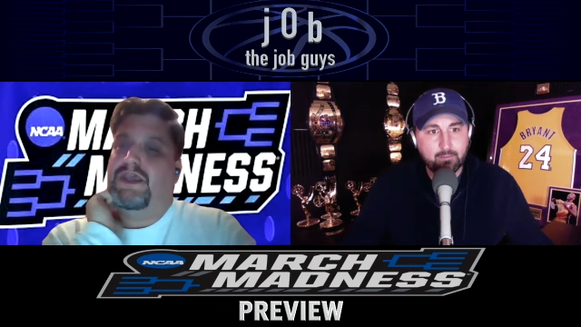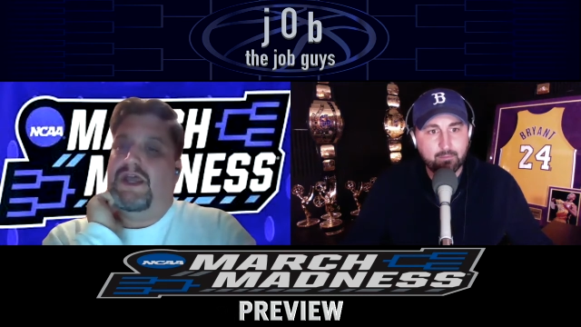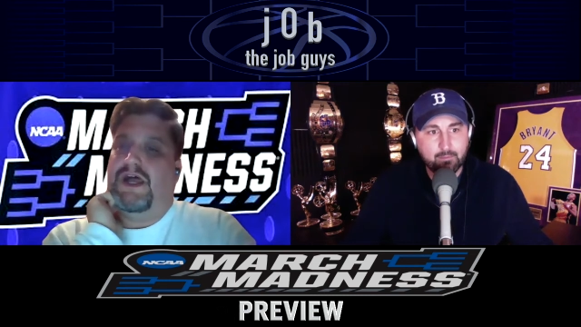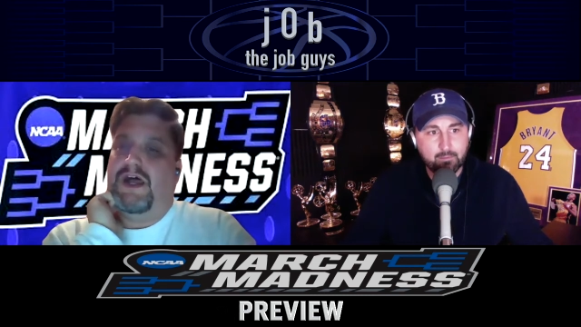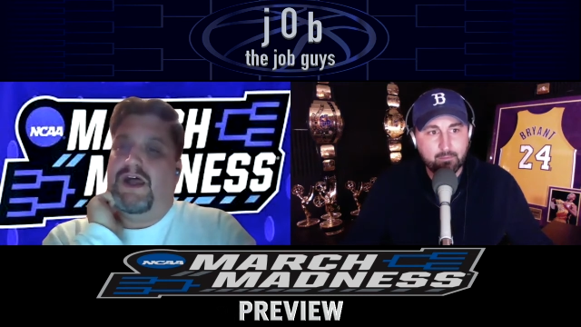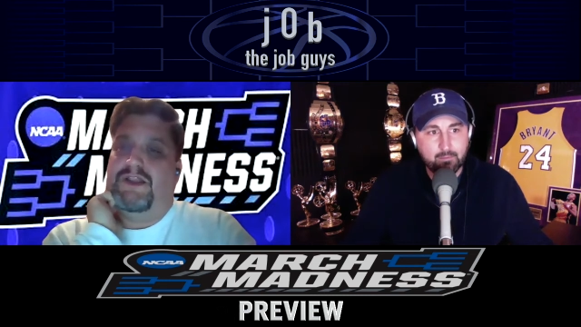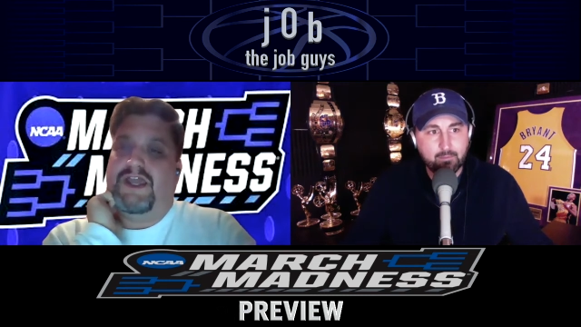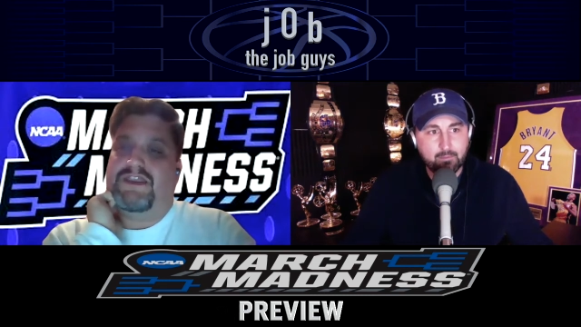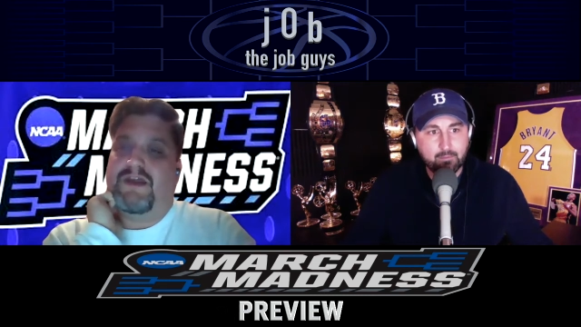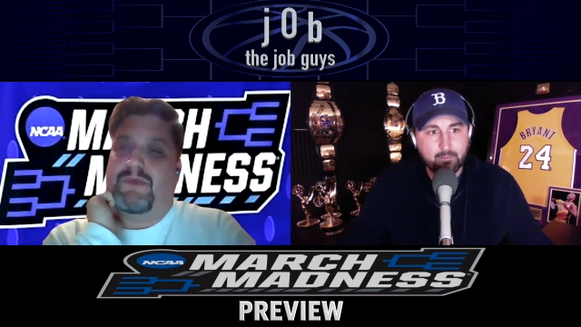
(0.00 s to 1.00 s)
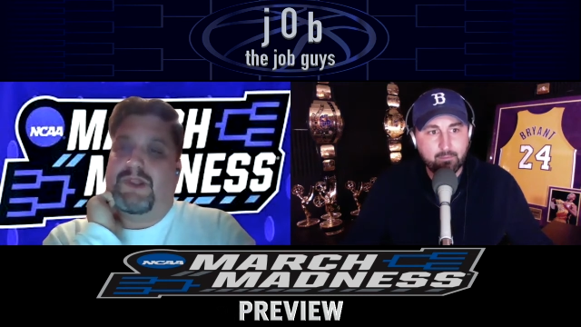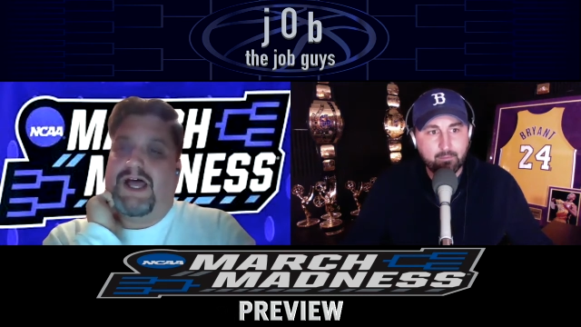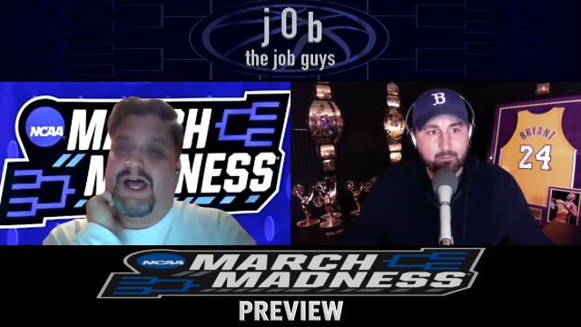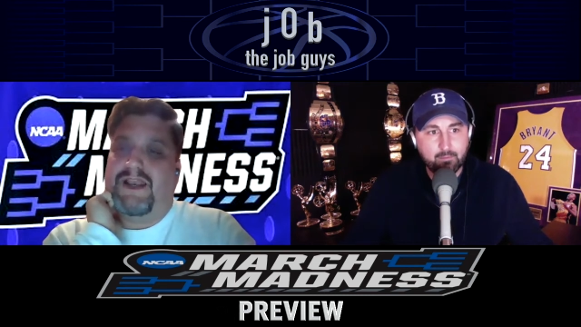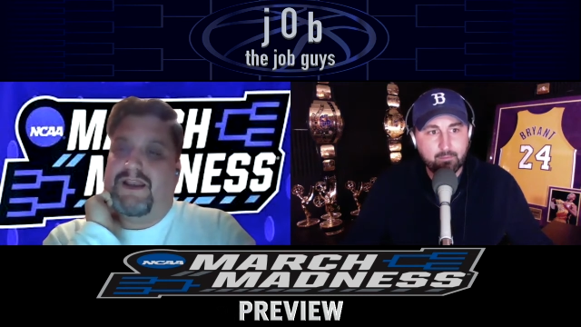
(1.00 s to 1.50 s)
Speaker 1: I like them a
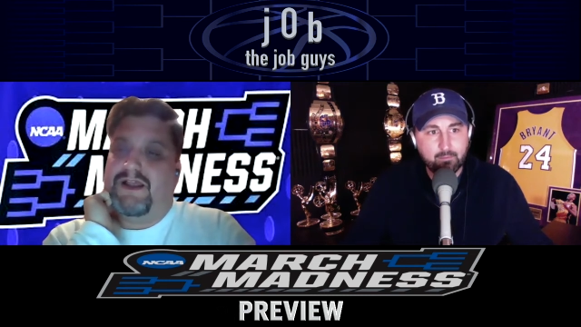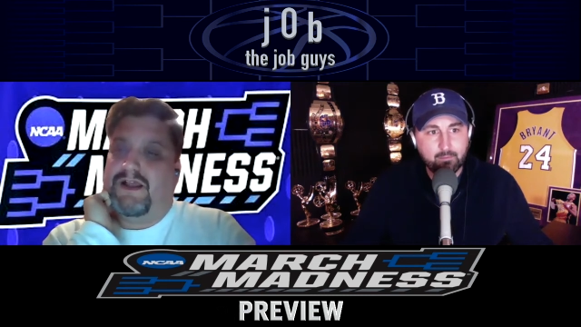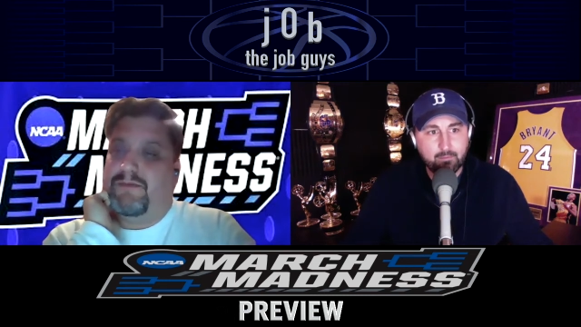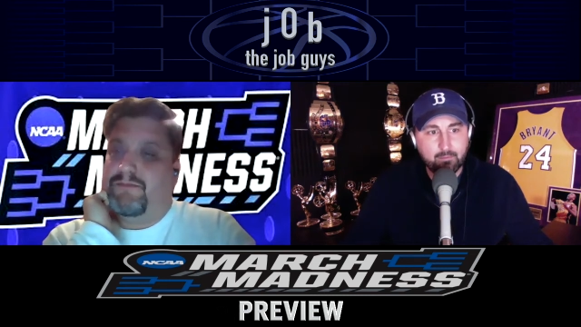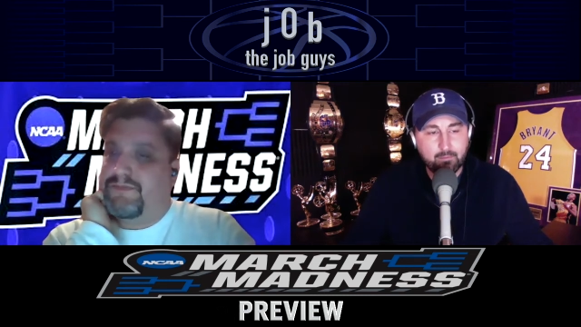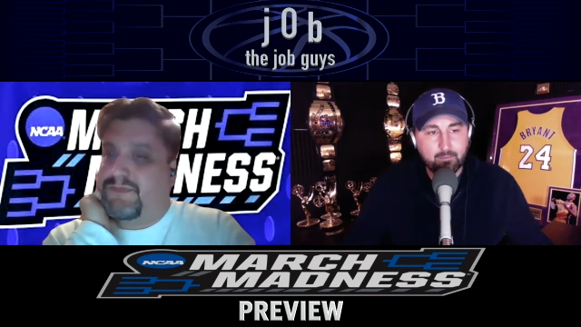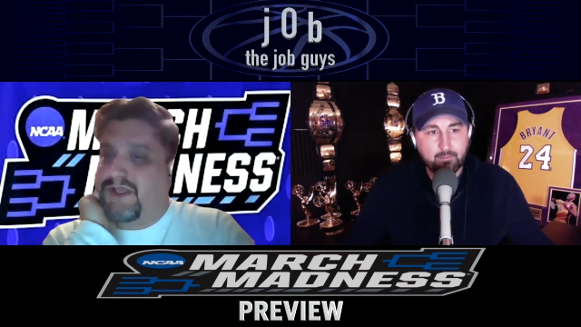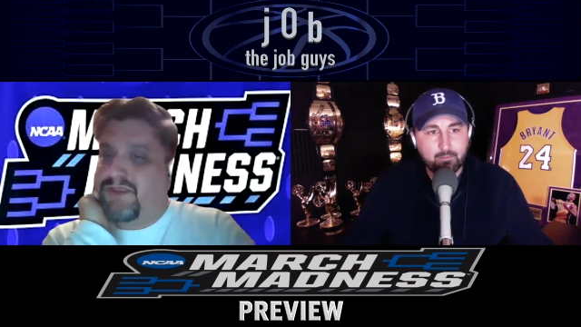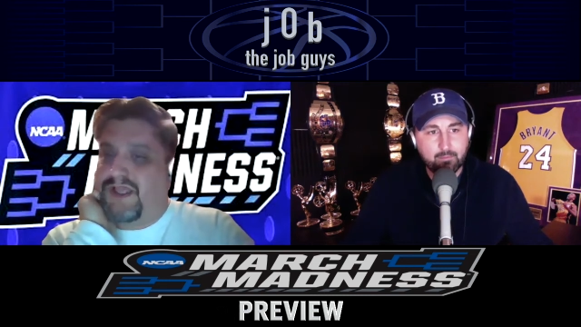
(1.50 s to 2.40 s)
lot. I